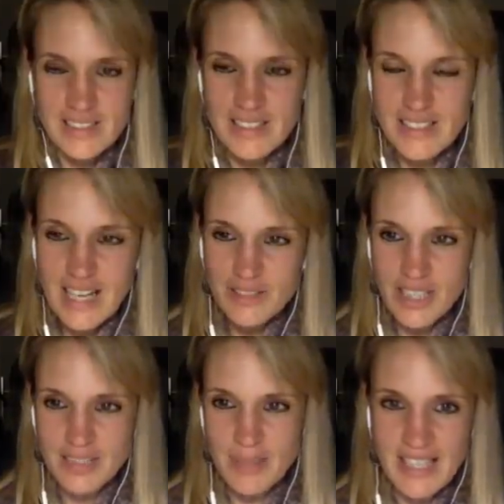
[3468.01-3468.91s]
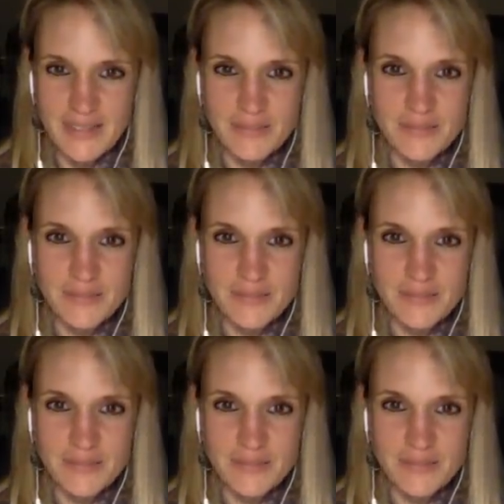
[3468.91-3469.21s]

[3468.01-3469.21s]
Now try speaking.